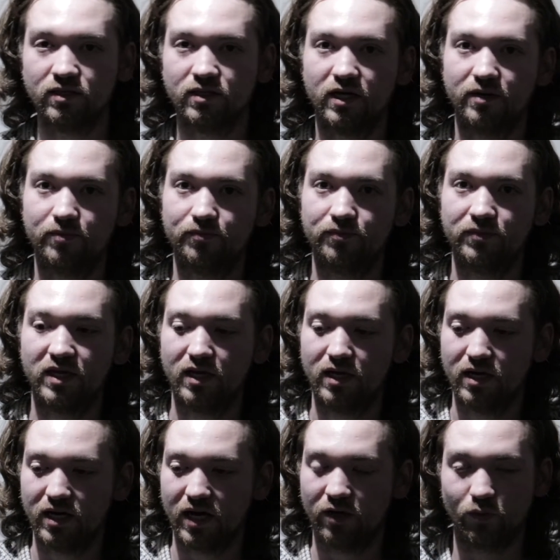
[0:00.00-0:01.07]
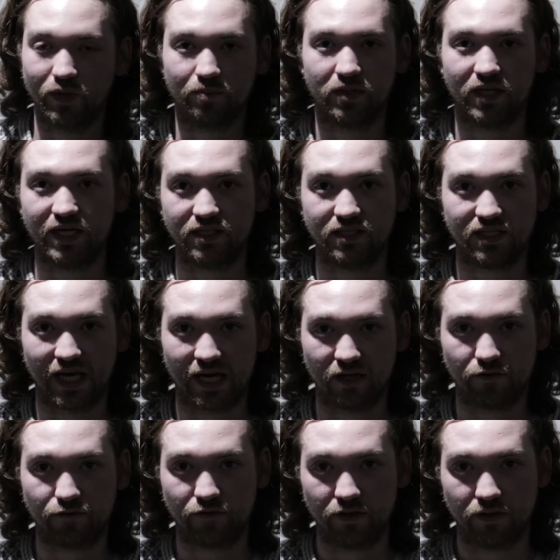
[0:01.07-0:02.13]
And we played
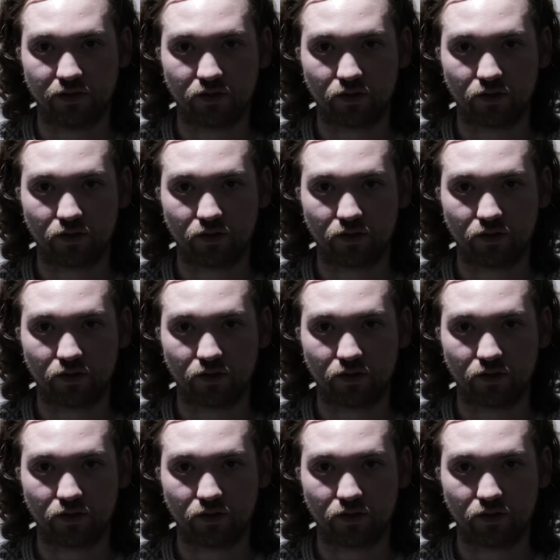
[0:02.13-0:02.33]
together for